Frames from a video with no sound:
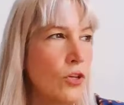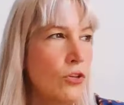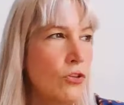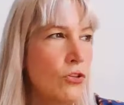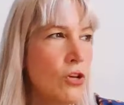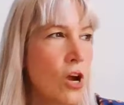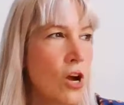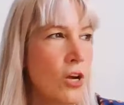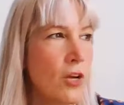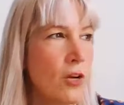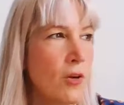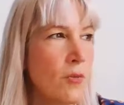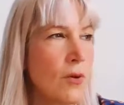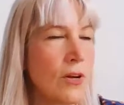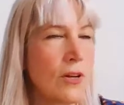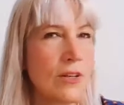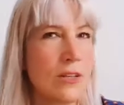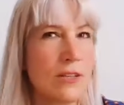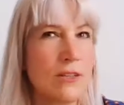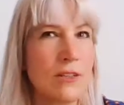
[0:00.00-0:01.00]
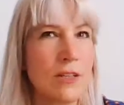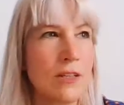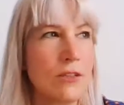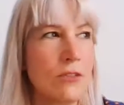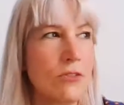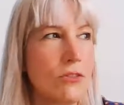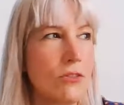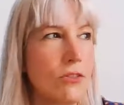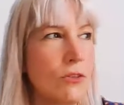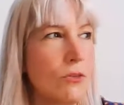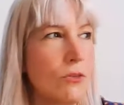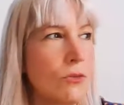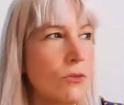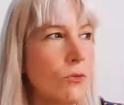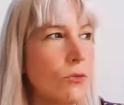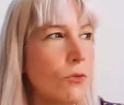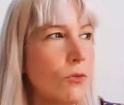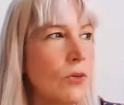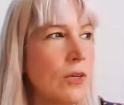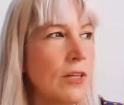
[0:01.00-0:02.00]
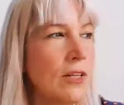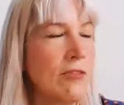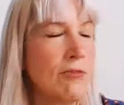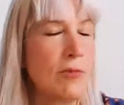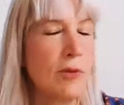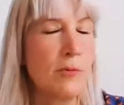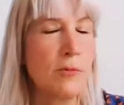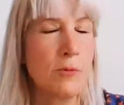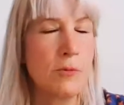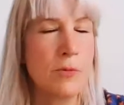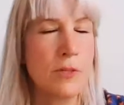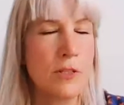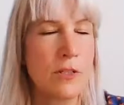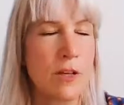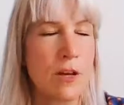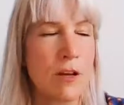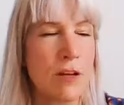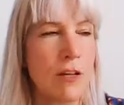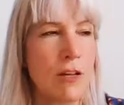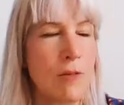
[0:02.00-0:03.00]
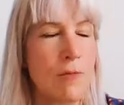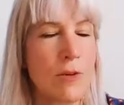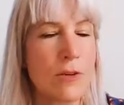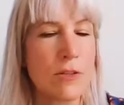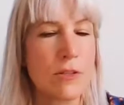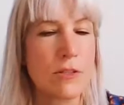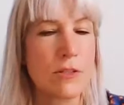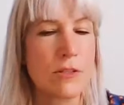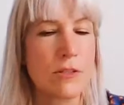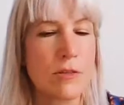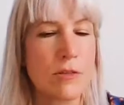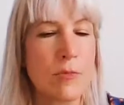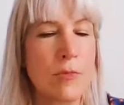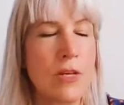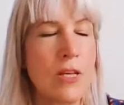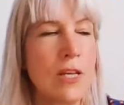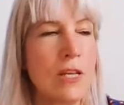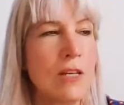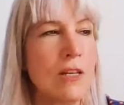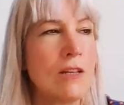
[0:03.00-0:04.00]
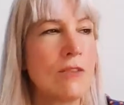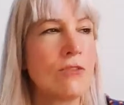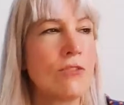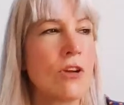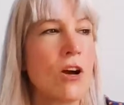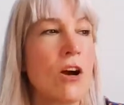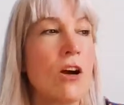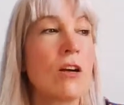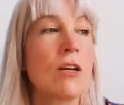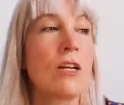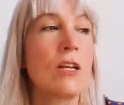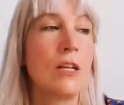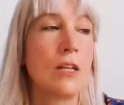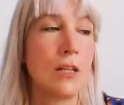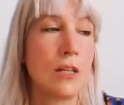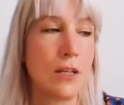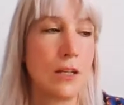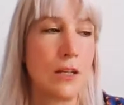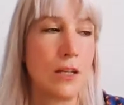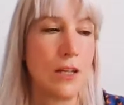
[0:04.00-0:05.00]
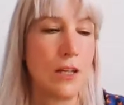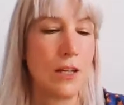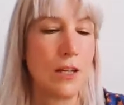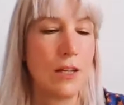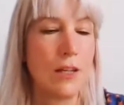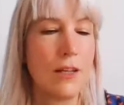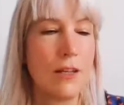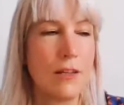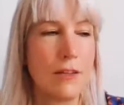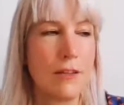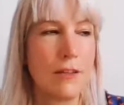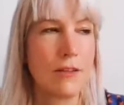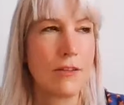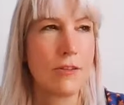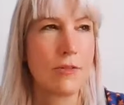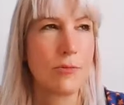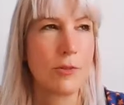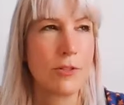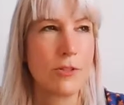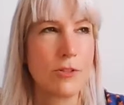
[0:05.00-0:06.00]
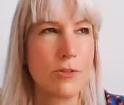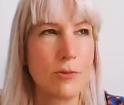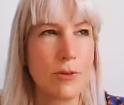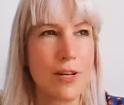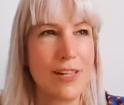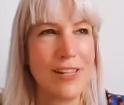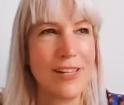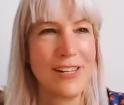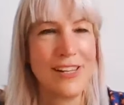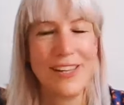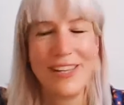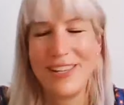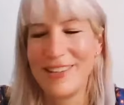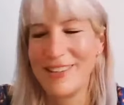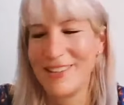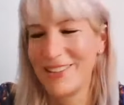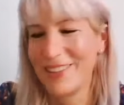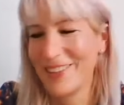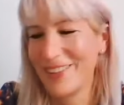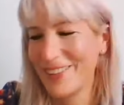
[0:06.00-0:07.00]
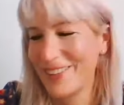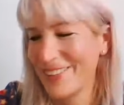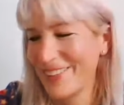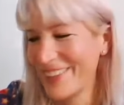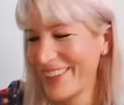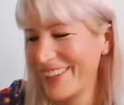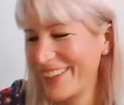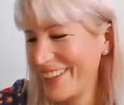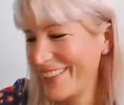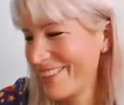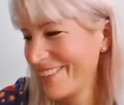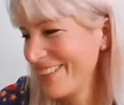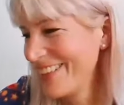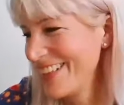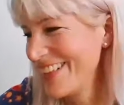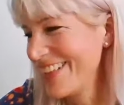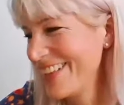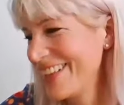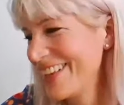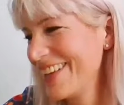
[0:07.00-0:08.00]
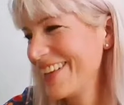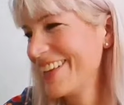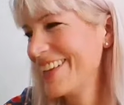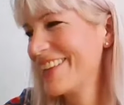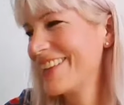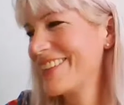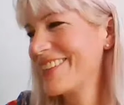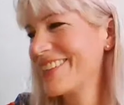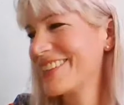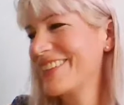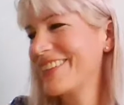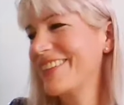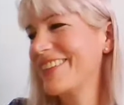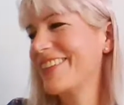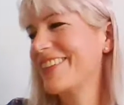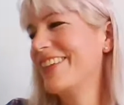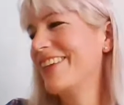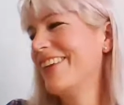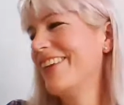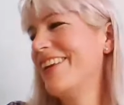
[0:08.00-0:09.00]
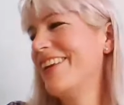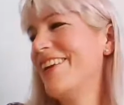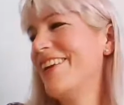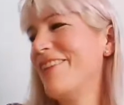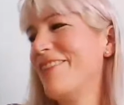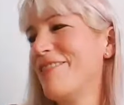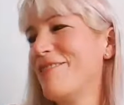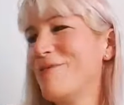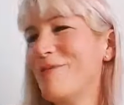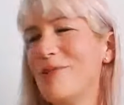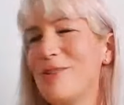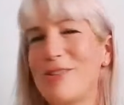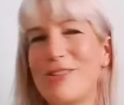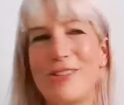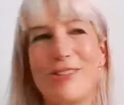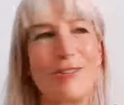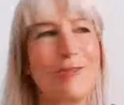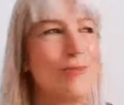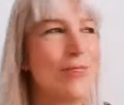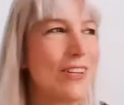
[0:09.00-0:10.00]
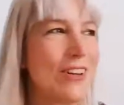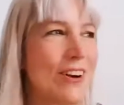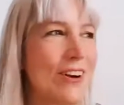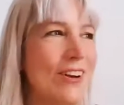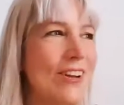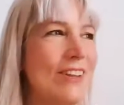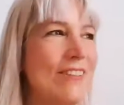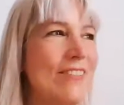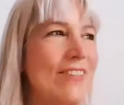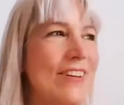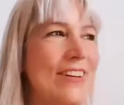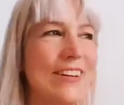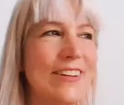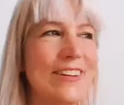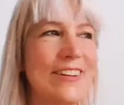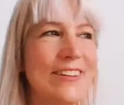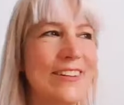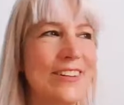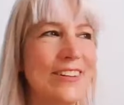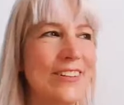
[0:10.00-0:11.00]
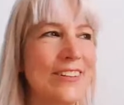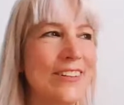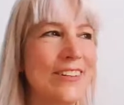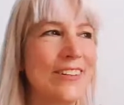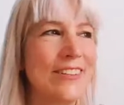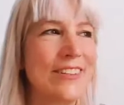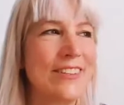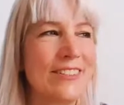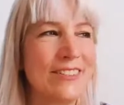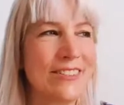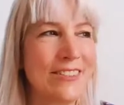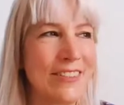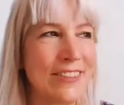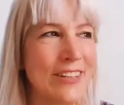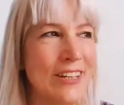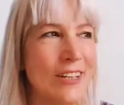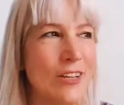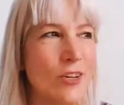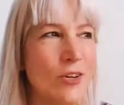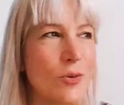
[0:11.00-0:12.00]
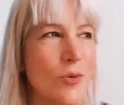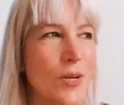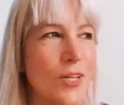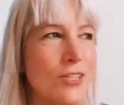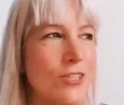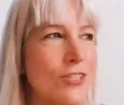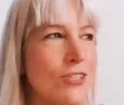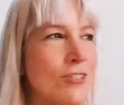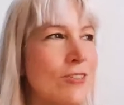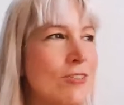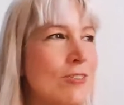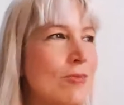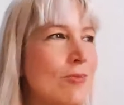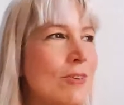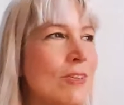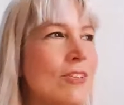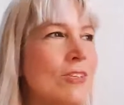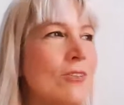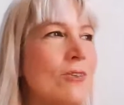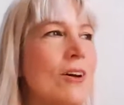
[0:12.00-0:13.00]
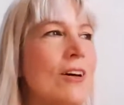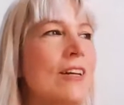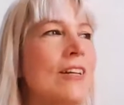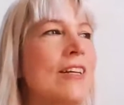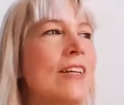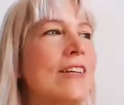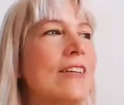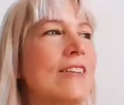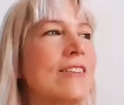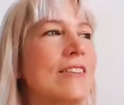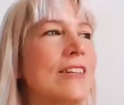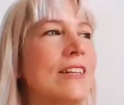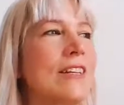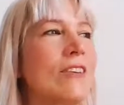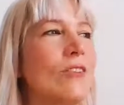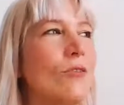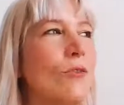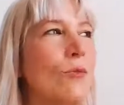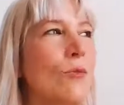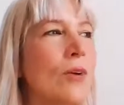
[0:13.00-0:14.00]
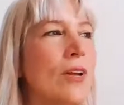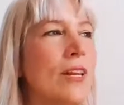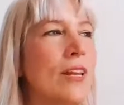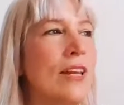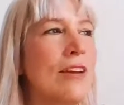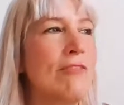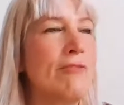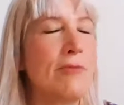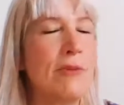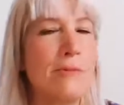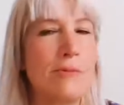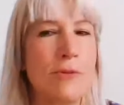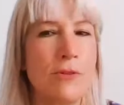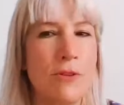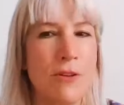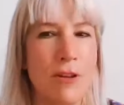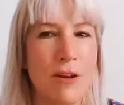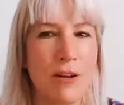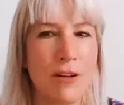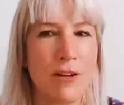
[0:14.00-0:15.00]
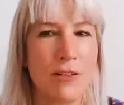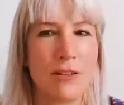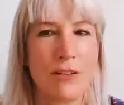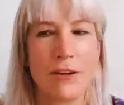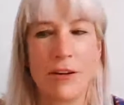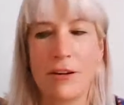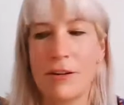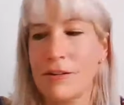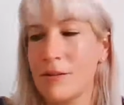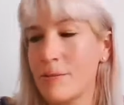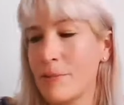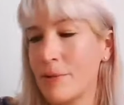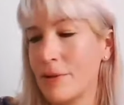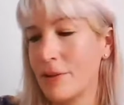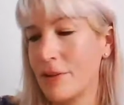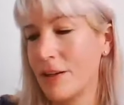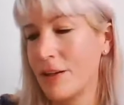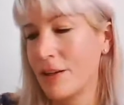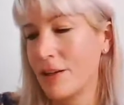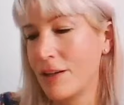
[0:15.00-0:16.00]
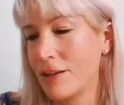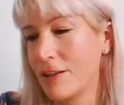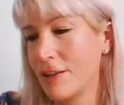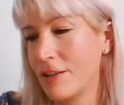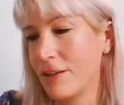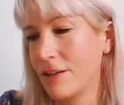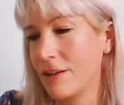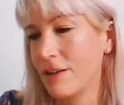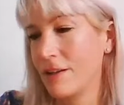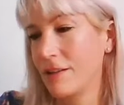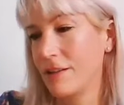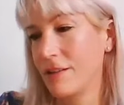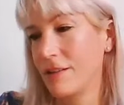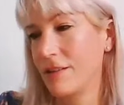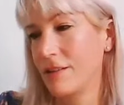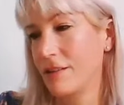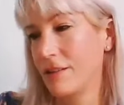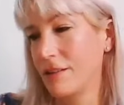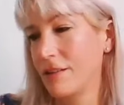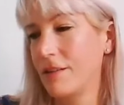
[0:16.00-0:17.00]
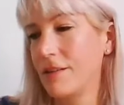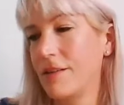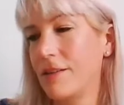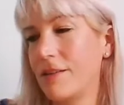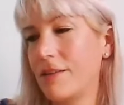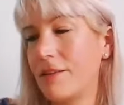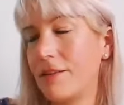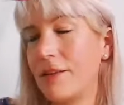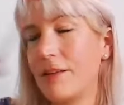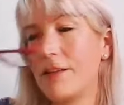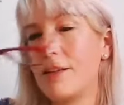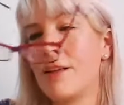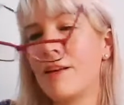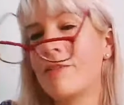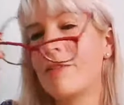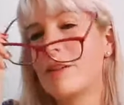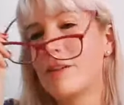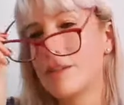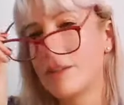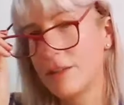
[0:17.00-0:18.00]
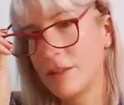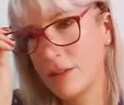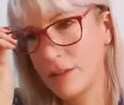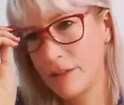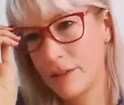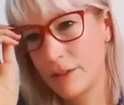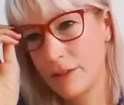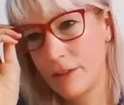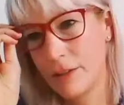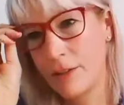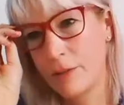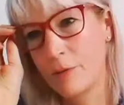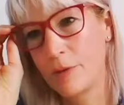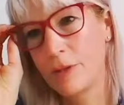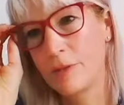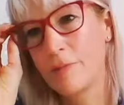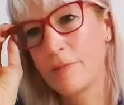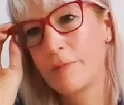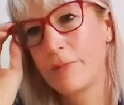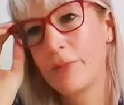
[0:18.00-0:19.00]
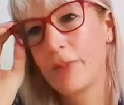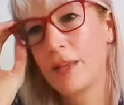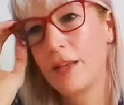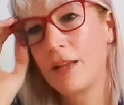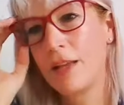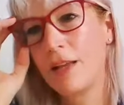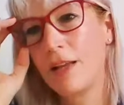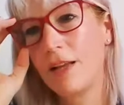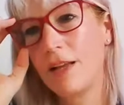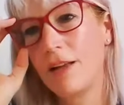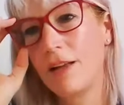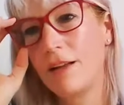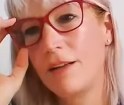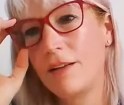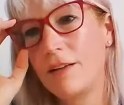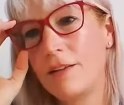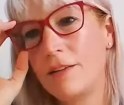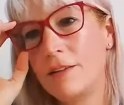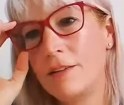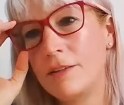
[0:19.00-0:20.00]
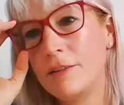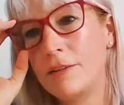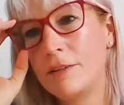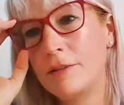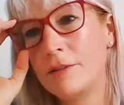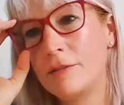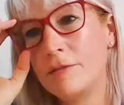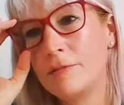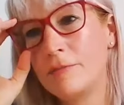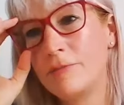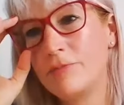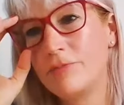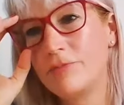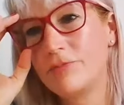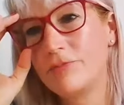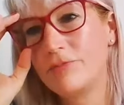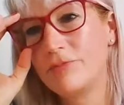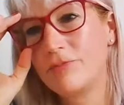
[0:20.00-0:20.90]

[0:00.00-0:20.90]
are you talking about?" It's like, dude, what have people been talking about since the beginning of talking? Like spirituality. So like, it's like the most stupid argument on earth is to like question spirituality because like when have people not talked about that? Like never. Anyway. Um